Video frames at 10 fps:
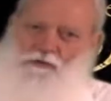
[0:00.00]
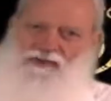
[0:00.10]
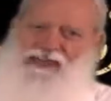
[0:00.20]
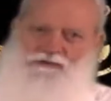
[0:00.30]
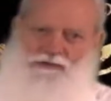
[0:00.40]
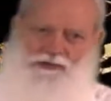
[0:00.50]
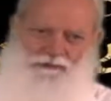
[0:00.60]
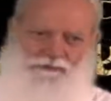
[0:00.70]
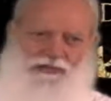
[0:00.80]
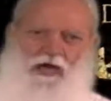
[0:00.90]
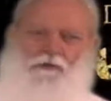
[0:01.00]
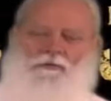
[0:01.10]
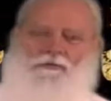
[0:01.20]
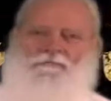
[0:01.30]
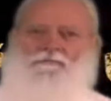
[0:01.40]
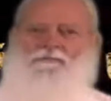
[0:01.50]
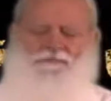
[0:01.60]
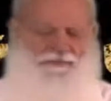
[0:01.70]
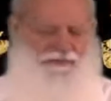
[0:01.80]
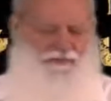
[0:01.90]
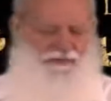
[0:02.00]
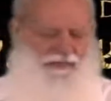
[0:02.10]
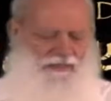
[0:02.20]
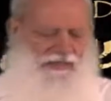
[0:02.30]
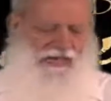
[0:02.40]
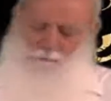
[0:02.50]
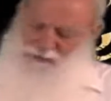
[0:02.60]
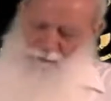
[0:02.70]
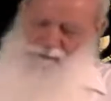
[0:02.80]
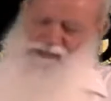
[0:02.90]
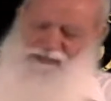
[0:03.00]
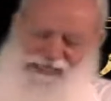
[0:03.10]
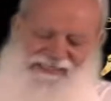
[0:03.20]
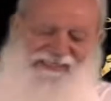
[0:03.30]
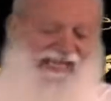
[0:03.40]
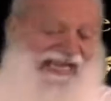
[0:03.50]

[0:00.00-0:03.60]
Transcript: 2,000 years ago. And we're going to be studying